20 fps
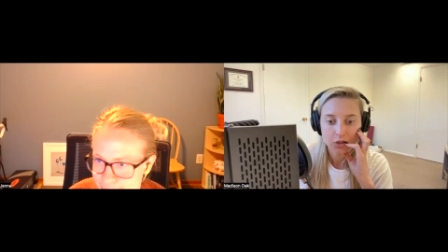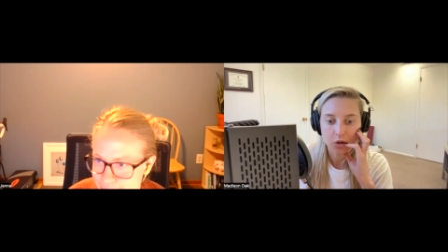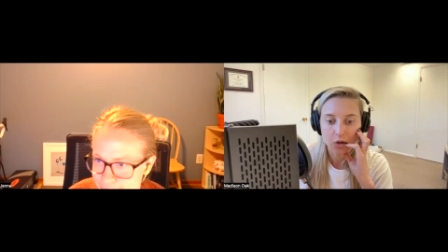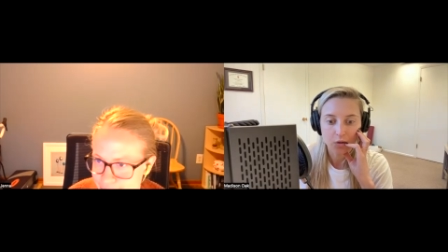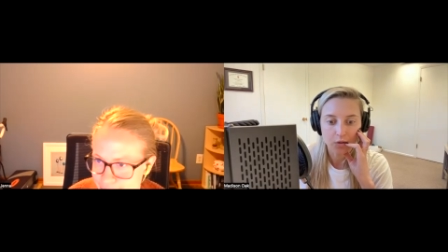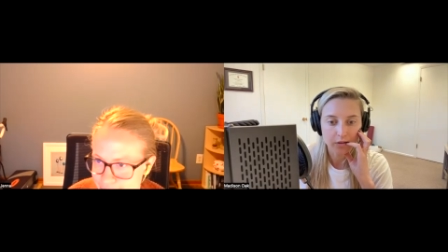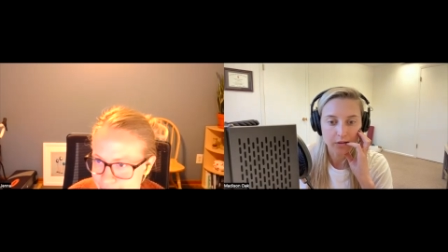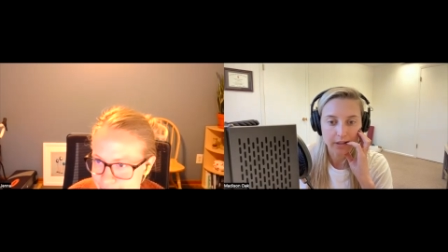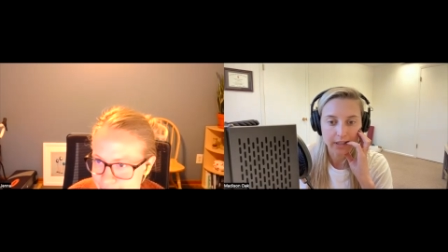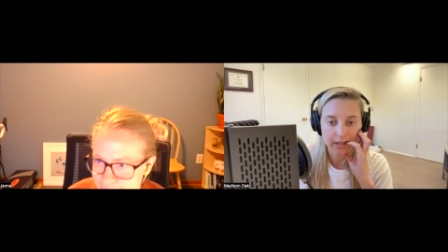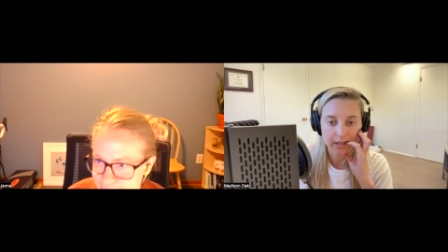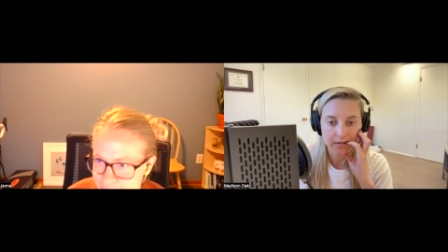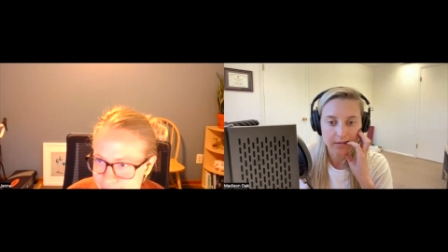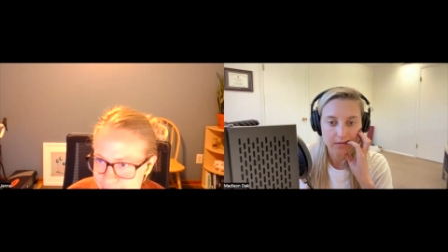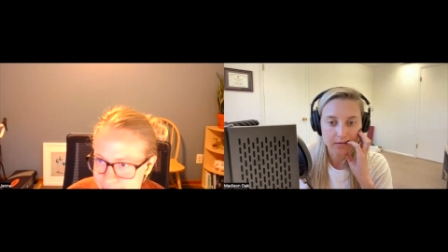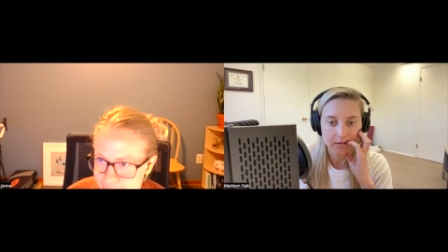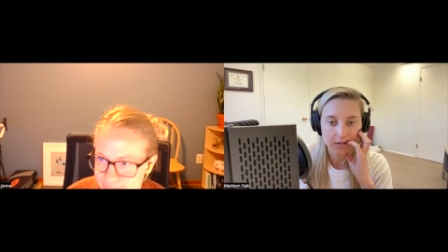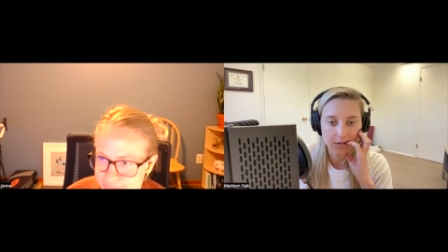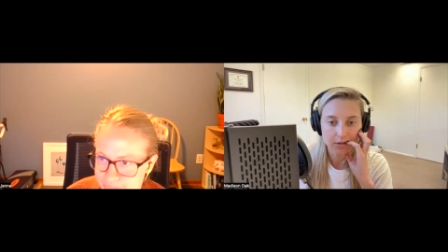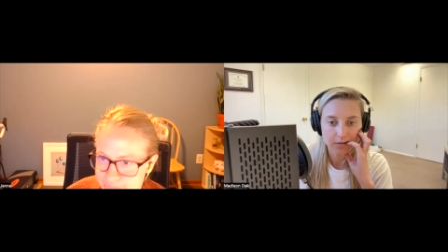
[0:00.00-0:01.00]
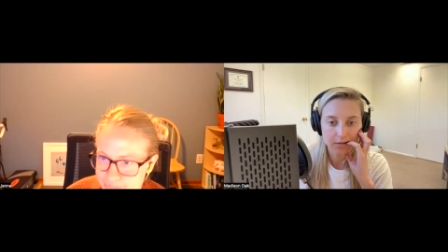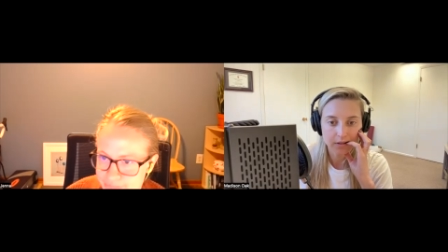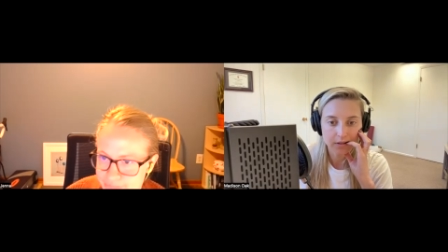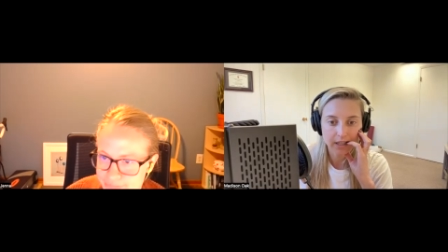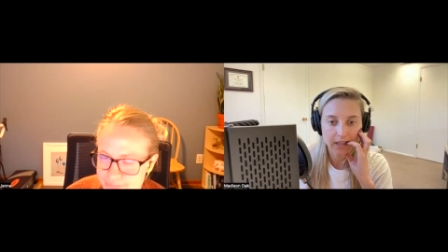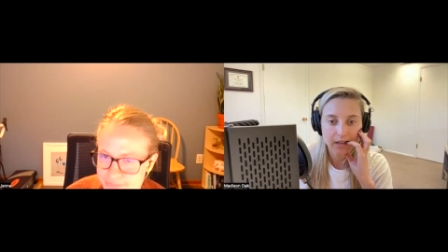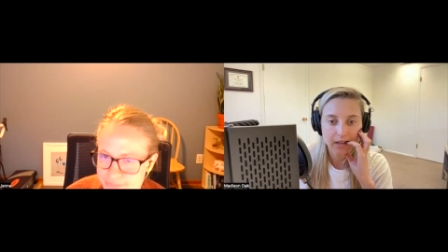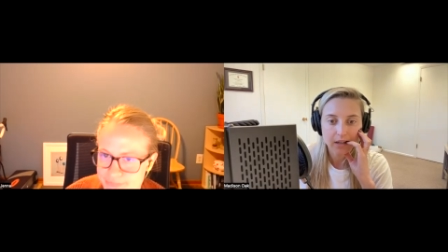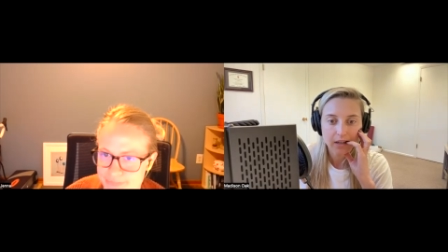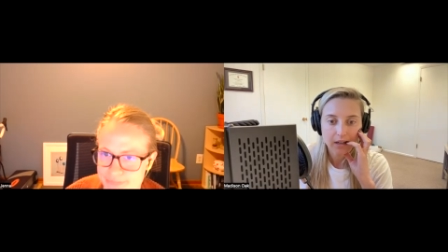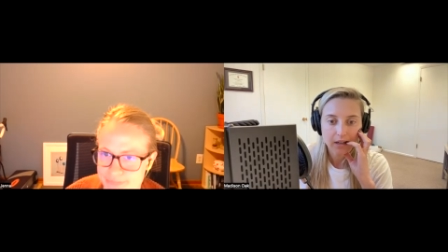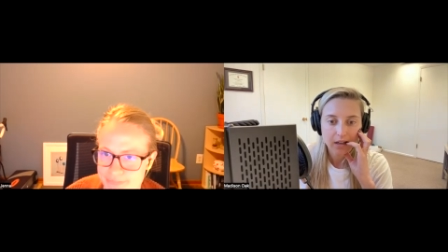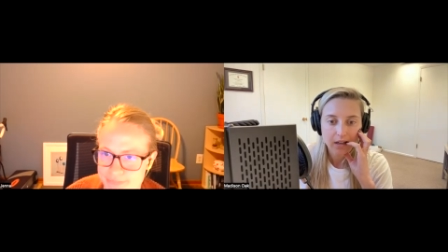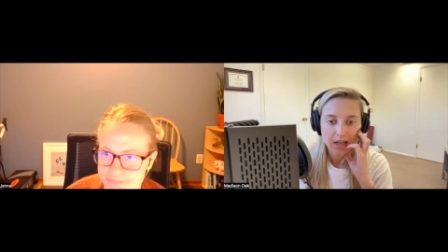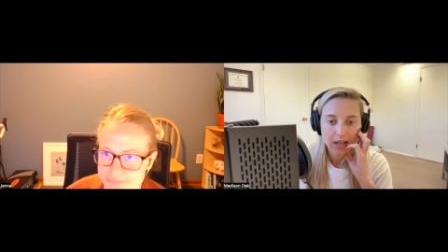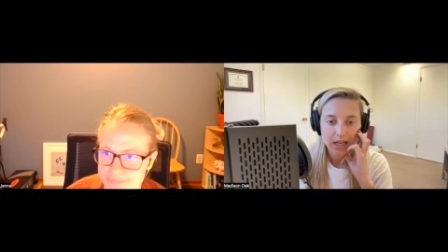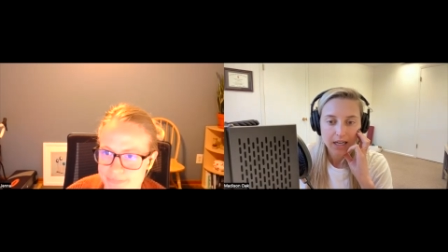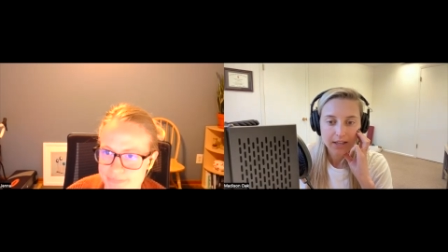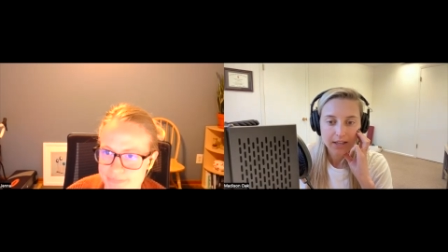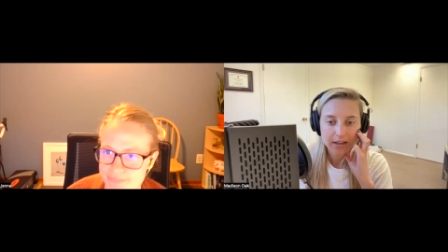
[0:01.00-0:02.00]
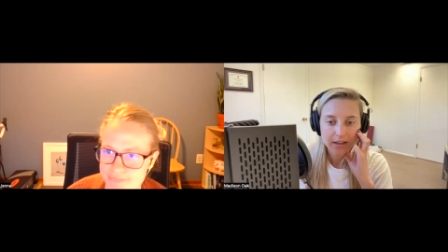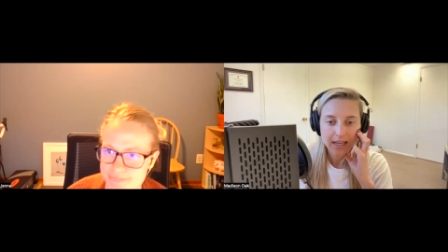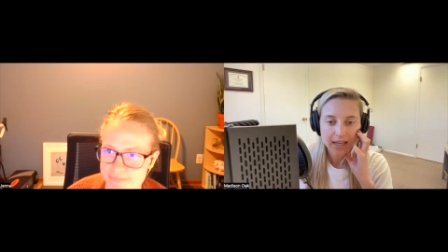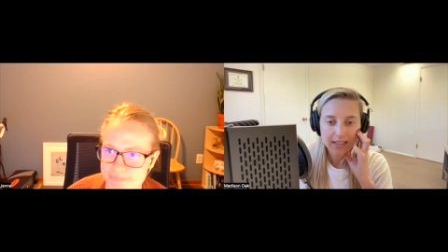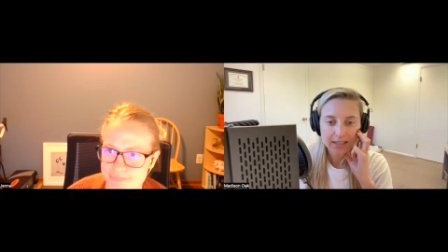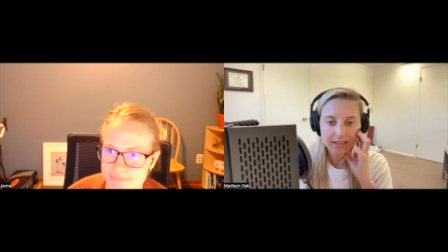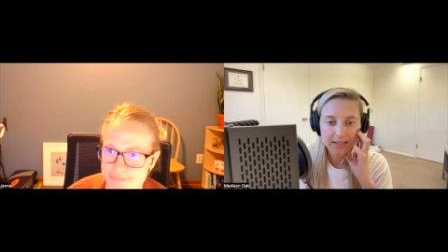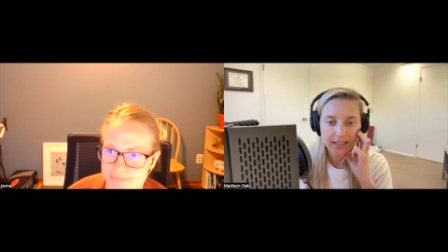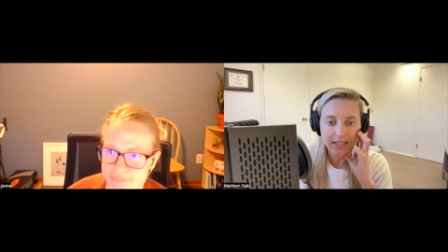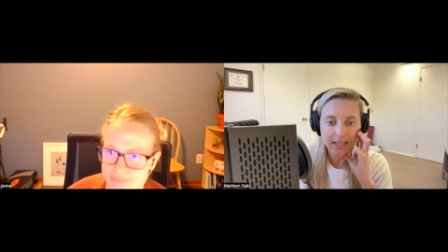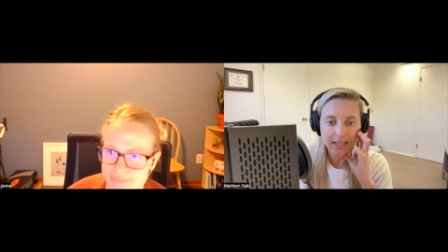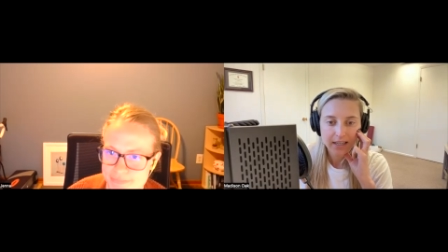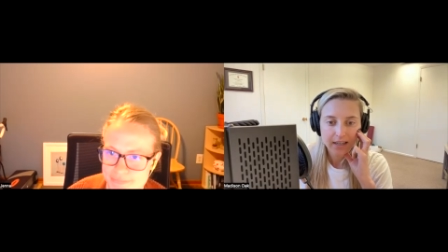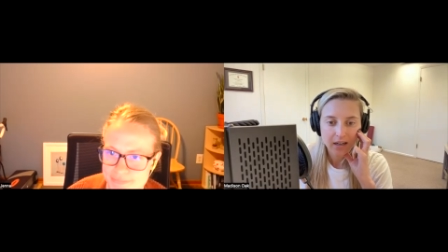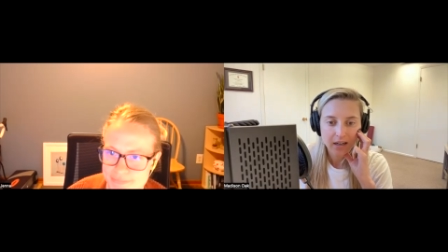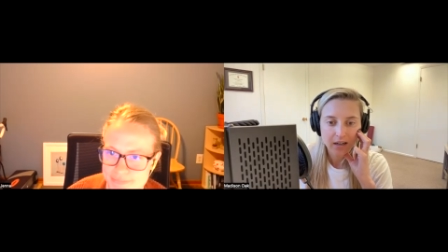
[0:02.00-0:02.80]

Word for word: Totally, totally. And the last thing